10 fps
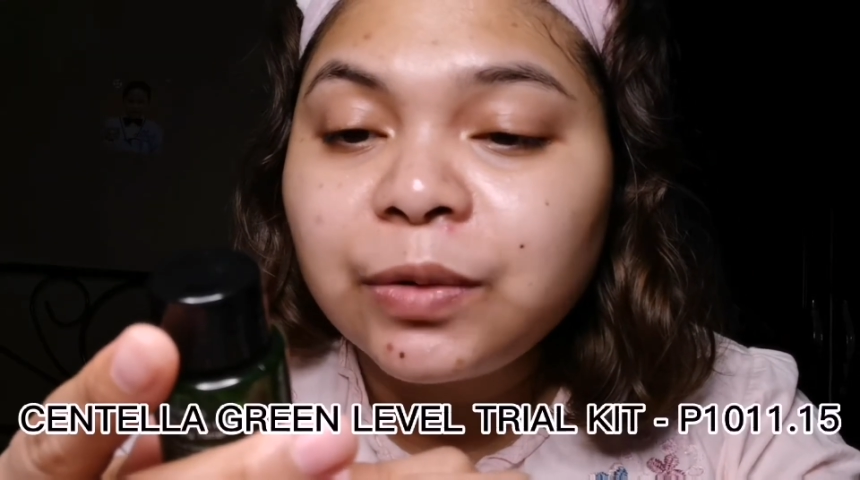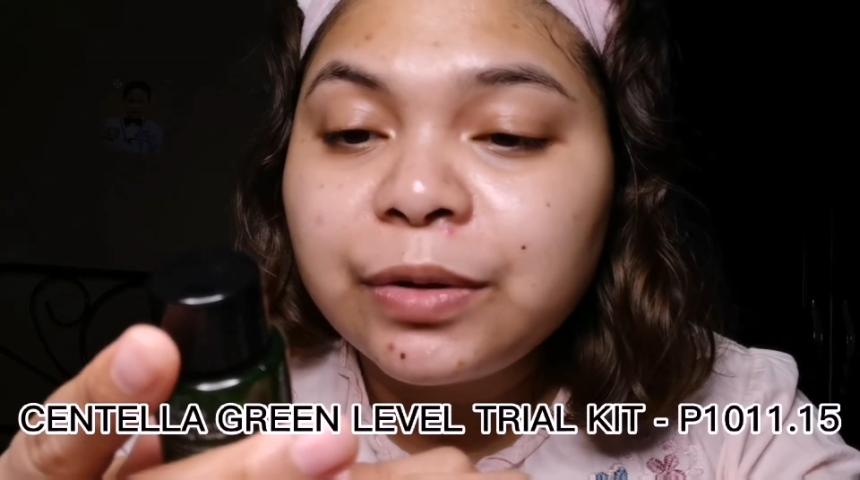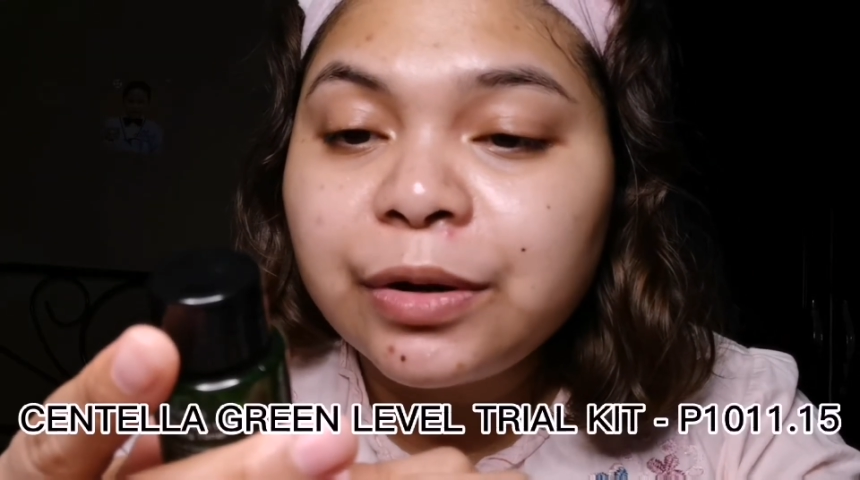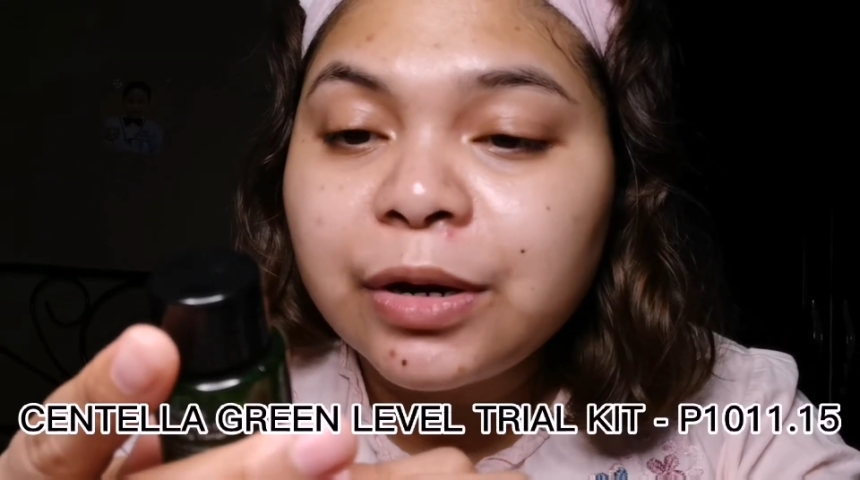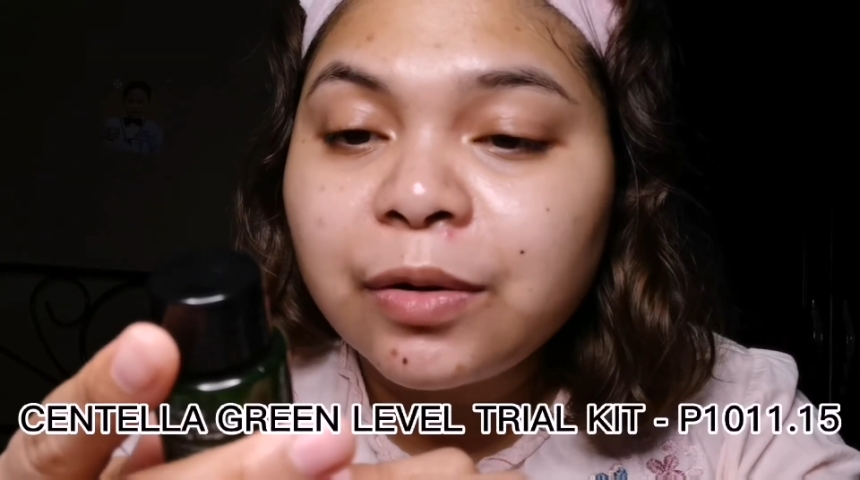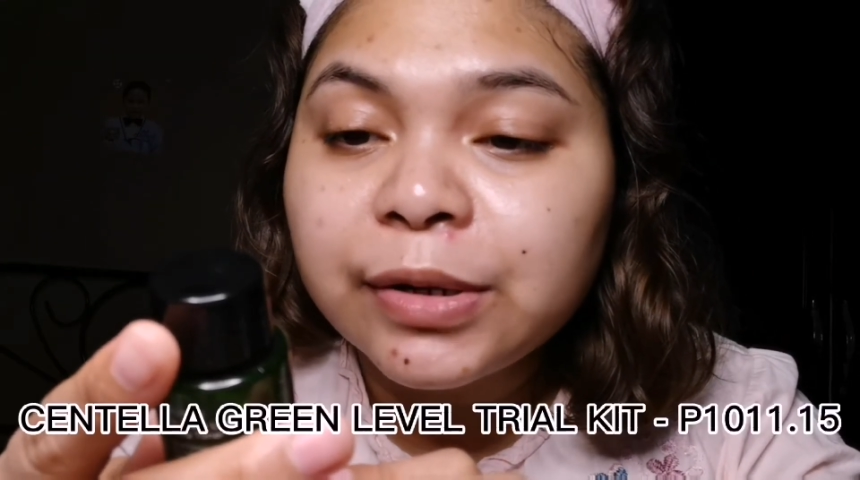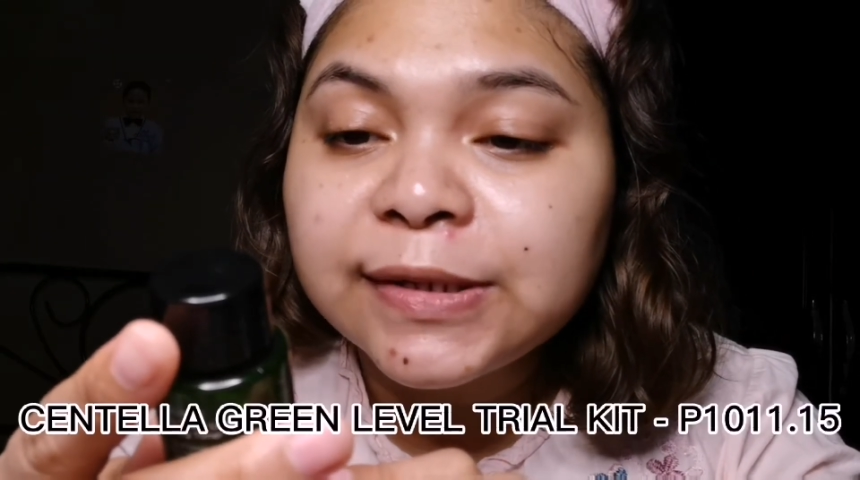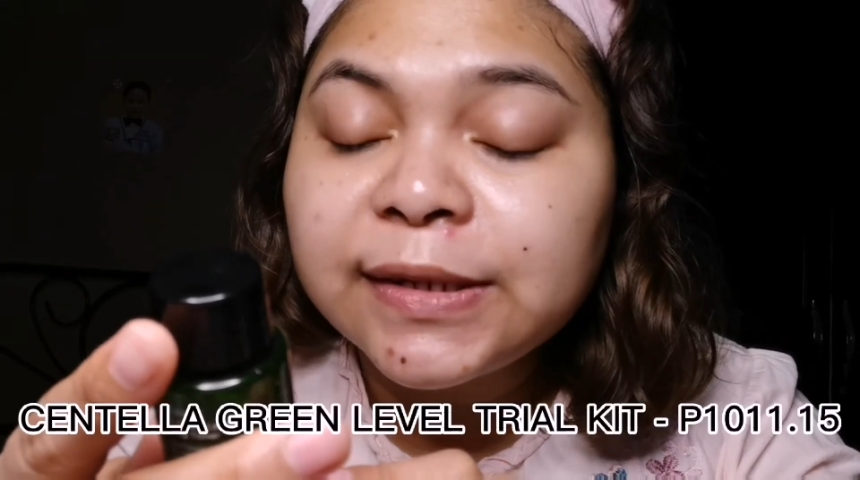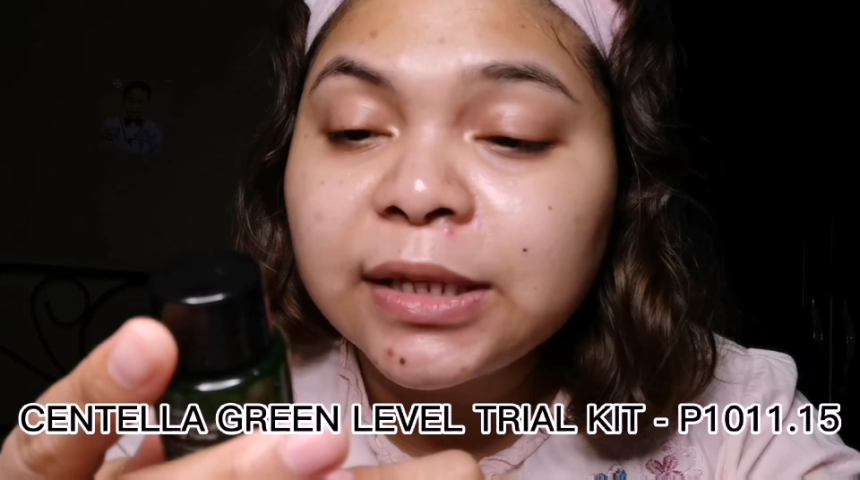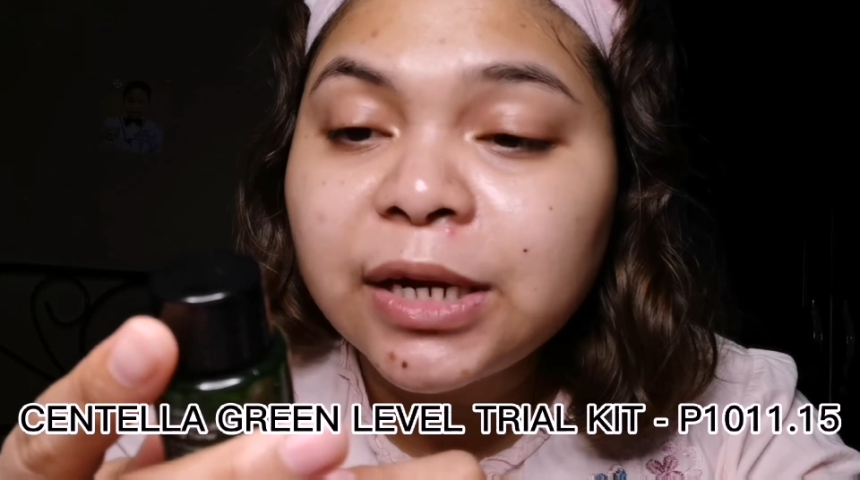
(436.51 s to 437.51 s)
toner or
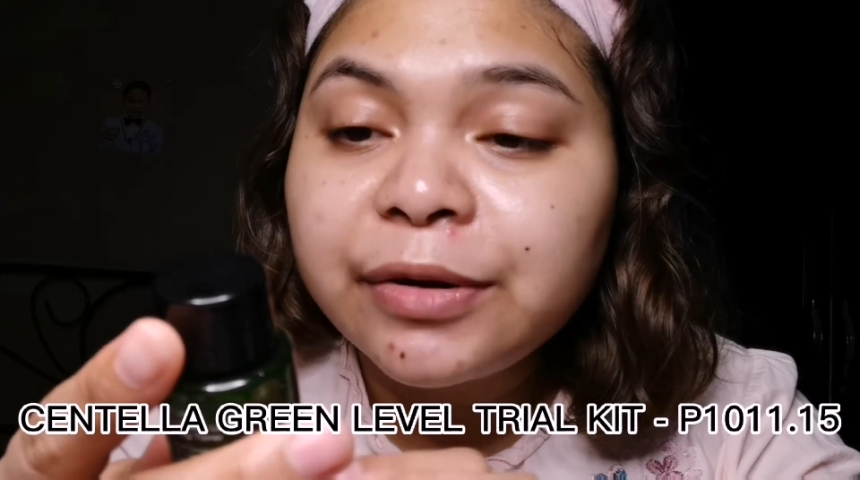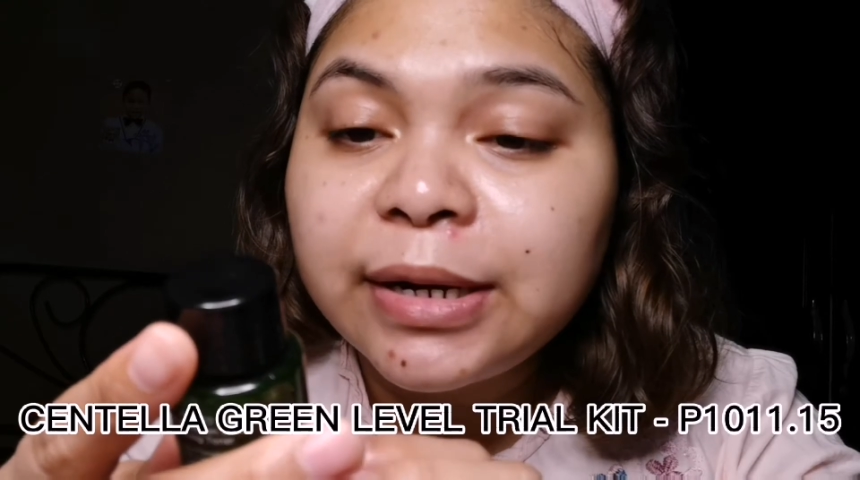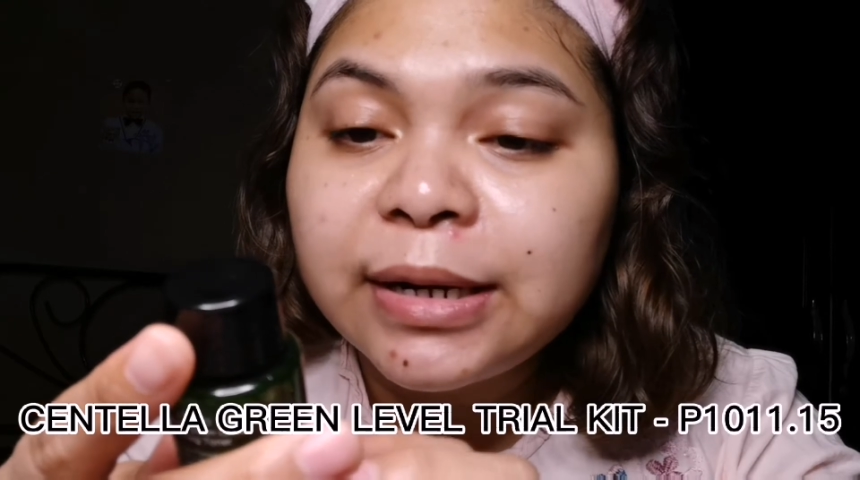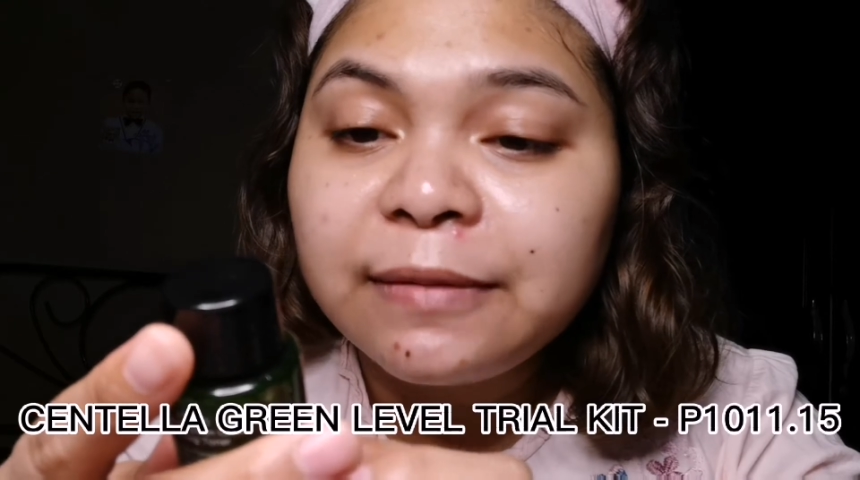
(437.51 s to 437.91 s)
Centella Green